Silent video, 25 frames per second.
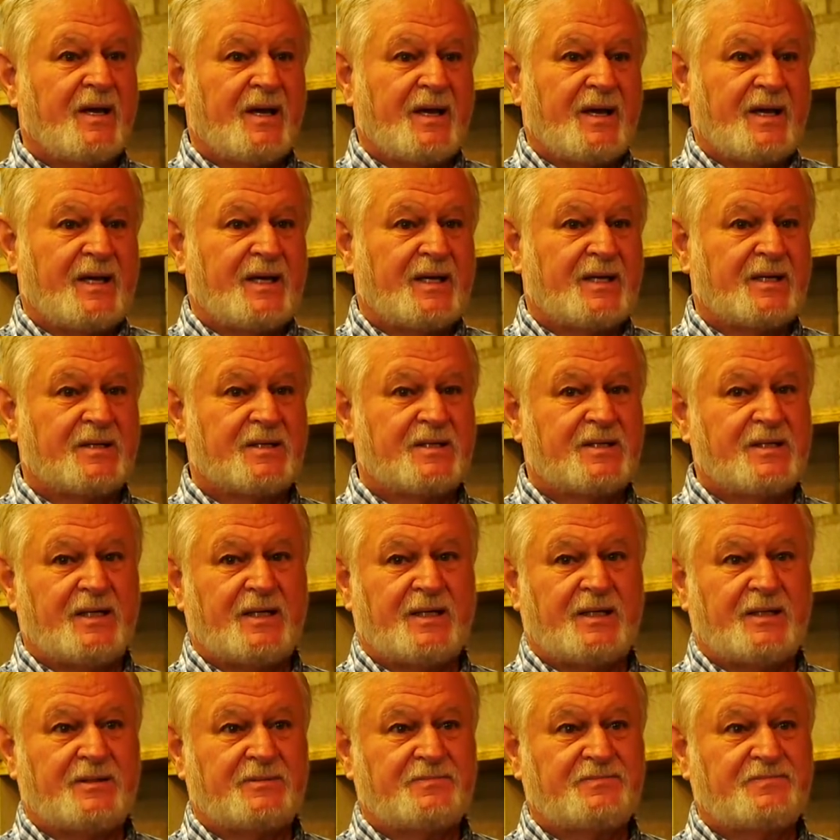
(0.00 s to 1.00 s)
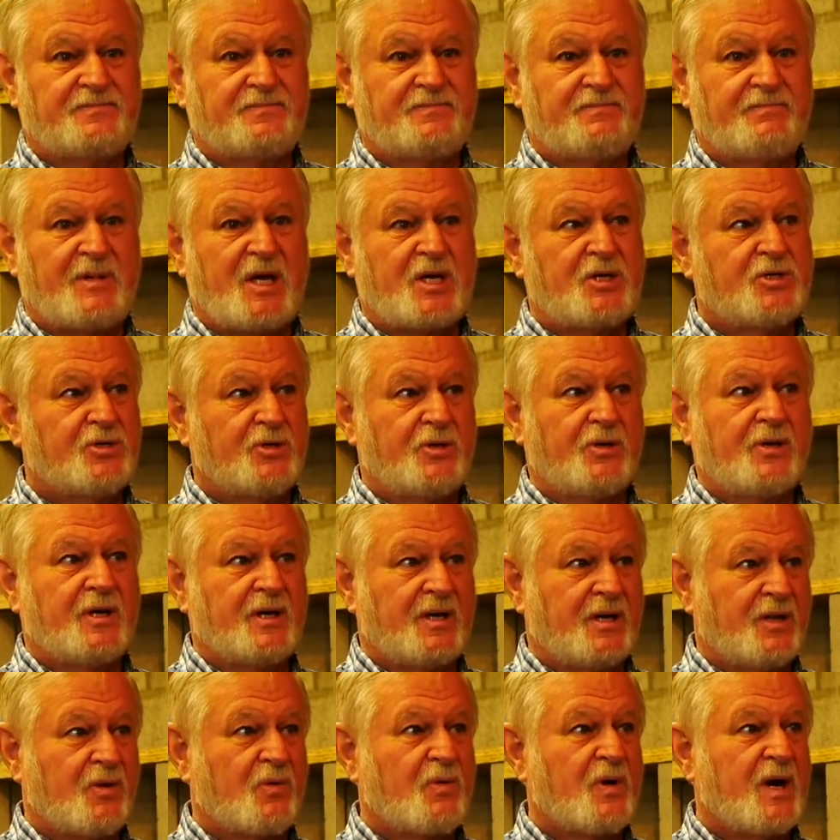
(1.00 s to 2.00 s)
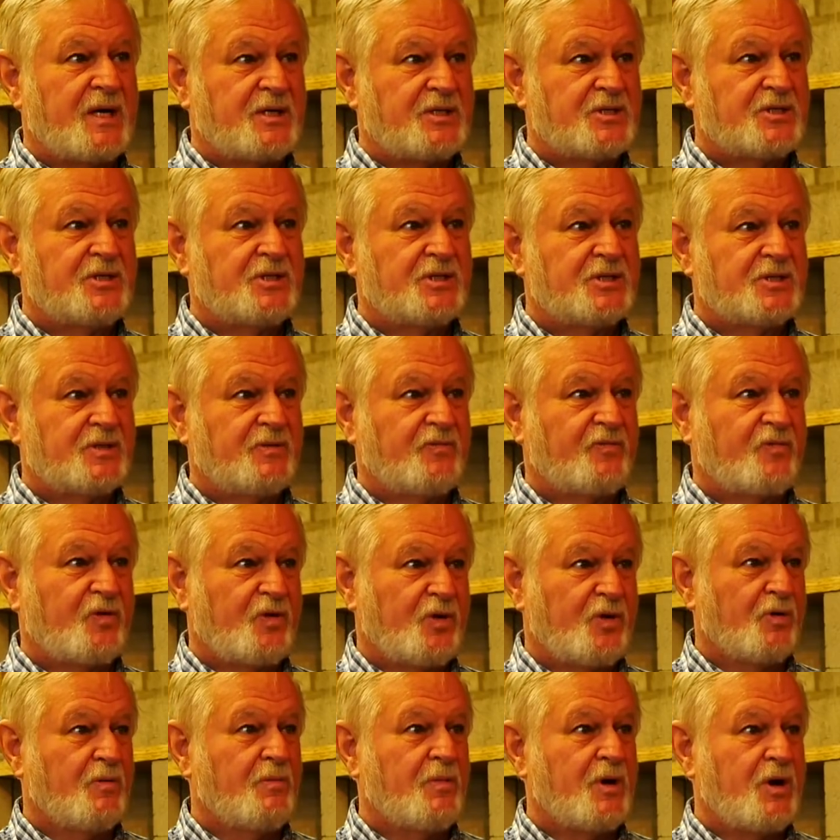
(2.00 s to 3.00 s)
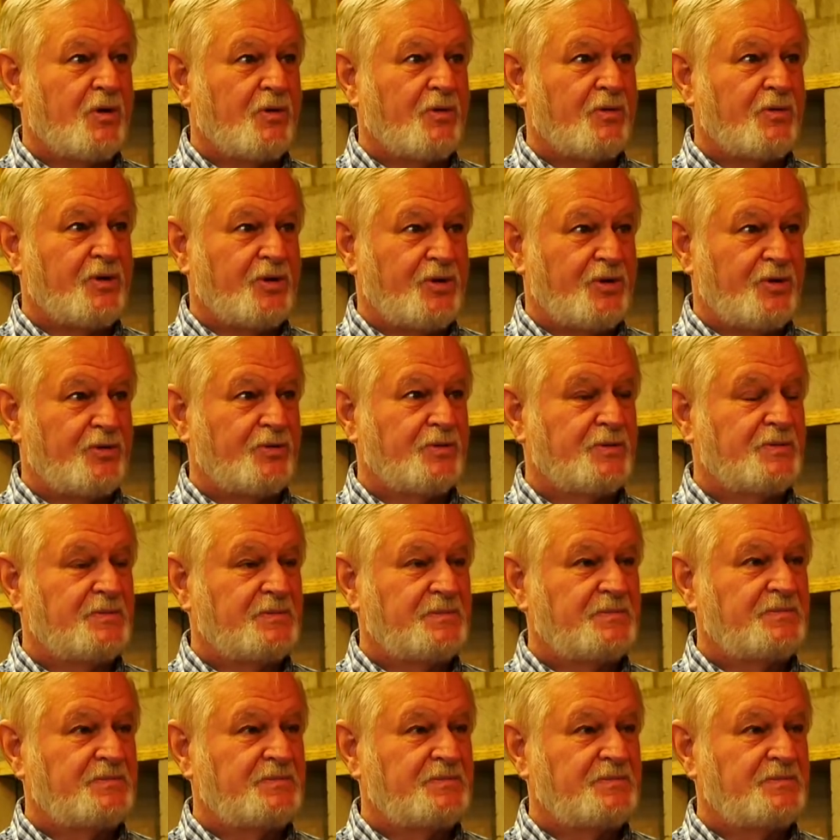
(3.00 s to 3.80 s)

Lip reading: and make sure you're getting the right system for boat and you.